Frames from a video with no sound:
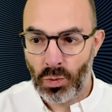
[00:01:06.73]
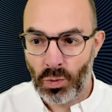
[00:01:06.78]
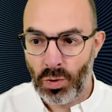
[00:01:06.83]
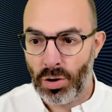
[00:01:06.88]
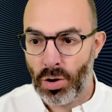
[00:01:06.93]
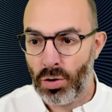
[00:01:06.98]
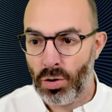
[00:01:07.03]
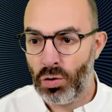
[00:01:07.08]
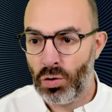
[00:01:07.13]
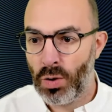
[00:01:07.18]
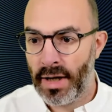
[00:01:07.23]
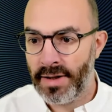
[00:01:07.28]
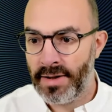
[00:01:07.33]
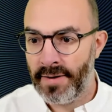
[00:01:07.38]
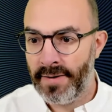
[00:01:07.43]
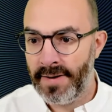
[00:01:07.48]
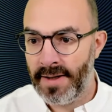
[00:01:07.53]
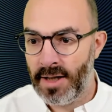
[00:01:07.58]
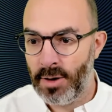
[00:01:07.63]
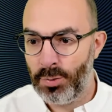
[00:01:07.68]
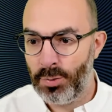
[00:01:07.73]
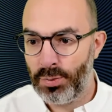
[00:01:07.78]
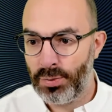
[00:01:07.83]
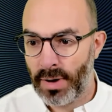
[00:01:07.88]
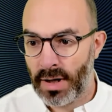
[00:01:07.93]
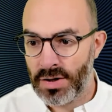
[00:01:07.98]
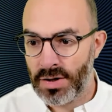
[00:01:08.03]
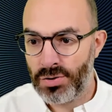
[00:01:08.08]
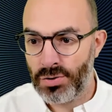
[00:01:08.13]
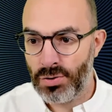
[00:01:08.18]
we'll go quite deep
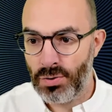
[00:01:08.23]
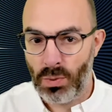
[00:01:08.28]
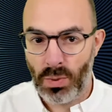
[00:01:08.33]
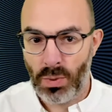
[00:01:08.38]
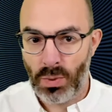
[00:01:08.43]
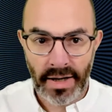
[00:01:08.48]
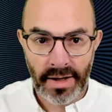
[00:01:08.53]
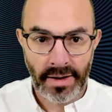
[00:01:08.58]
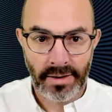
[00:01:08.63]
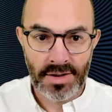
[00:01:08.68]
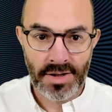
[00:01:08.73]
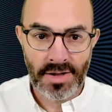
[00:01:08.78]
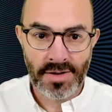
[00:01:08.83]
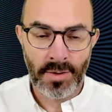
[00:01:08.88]
as to why this